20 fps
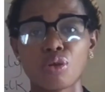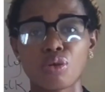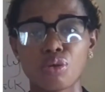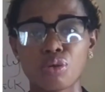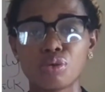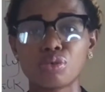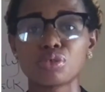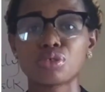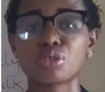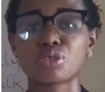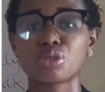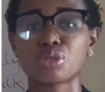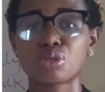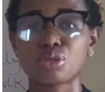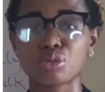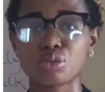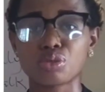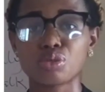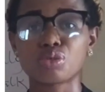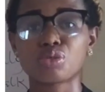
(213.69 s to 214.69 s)
could,
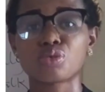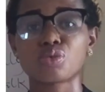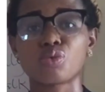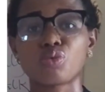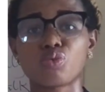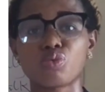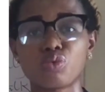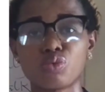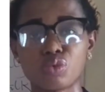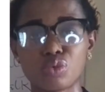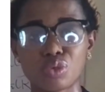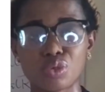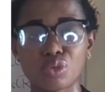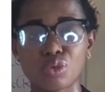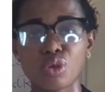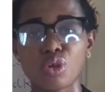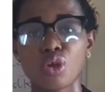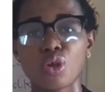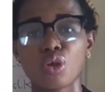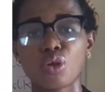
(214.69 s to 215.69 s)
should, would.
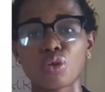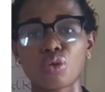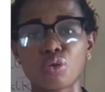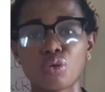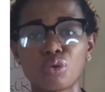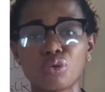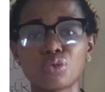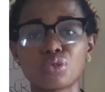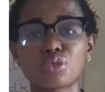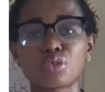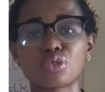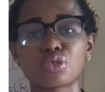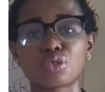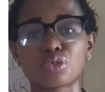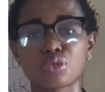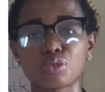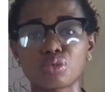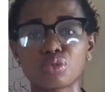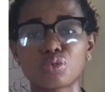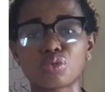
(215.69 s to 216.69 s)
Could,
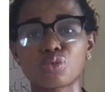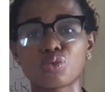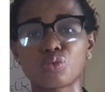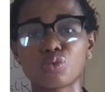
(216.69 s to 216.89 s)
should,